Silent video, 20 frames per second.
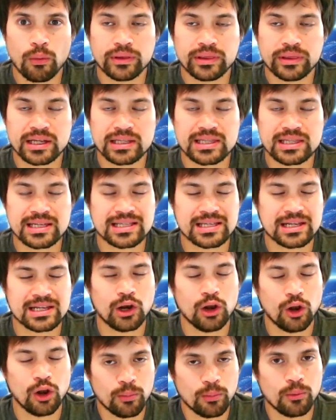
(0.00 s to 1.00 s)
there's a
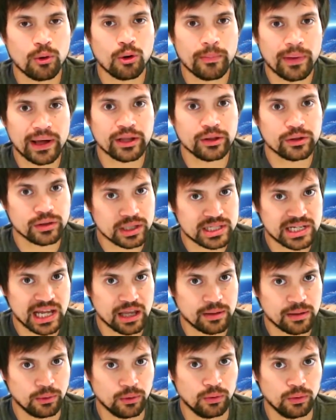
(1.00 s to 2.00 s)
lot more money on the
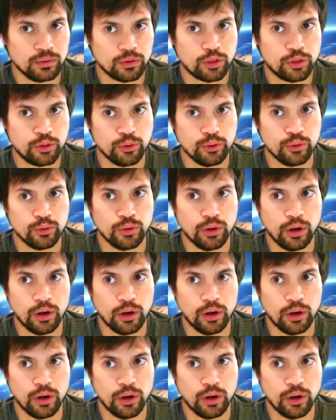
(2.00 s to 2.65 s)
table through